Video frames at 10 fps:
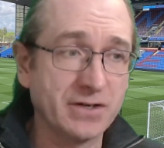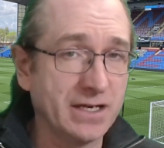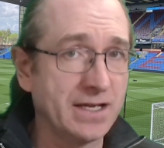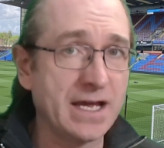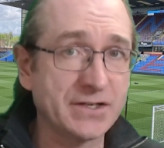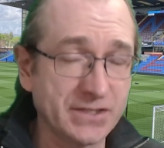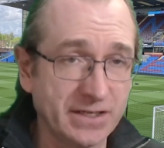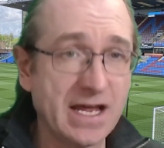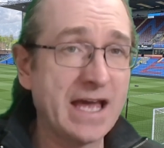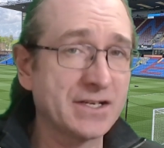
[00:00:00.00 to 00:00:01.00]
He had an
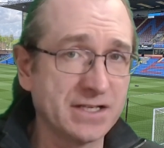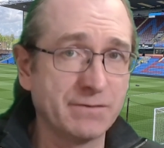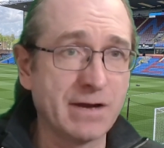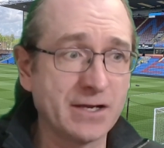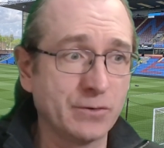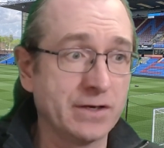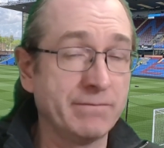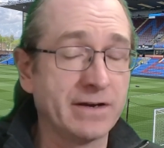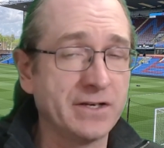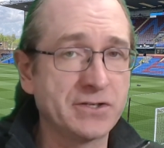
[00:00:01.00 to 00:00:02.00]
excellent record in
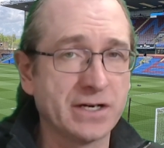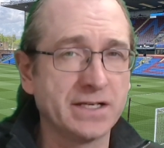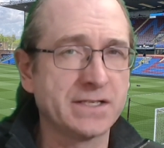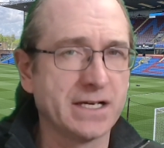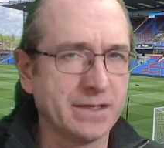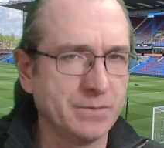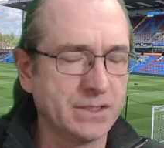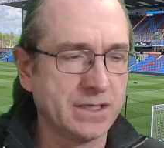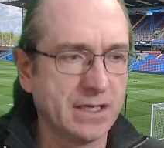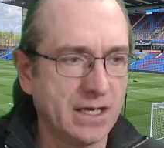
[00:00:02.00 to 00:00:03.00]
very trying times
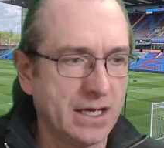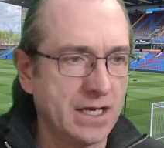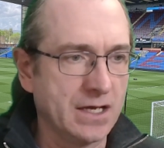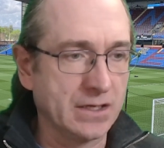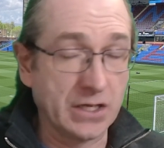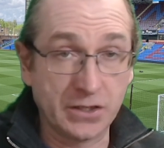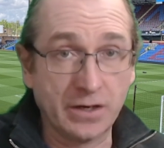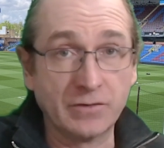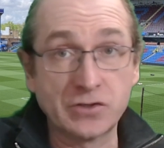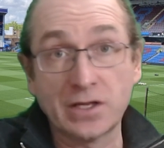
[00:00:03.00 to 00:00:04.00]
at
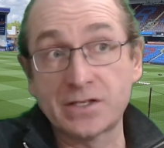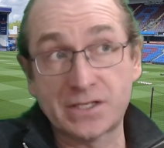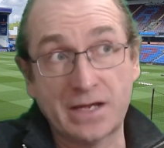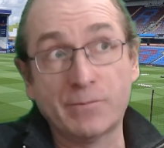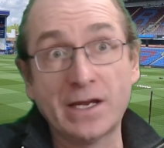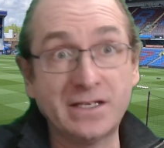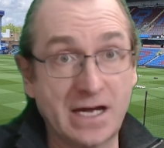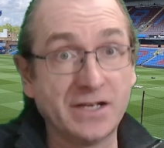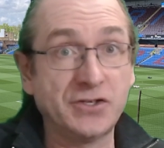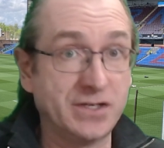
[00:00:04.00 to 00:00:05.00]
Coventry, the same way
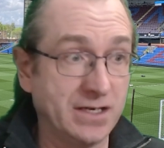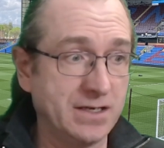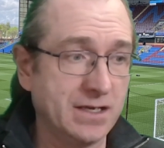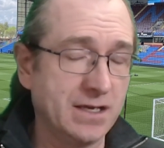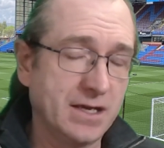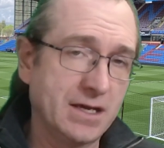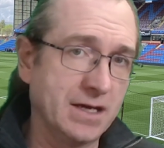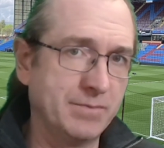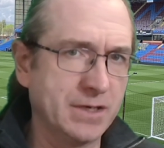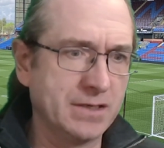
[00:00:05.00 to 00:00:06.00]
Dyche did
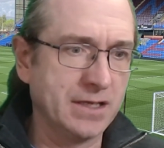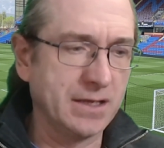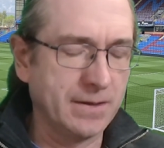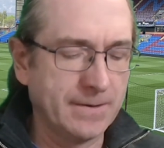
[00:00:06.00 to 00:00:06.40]
at Burnley.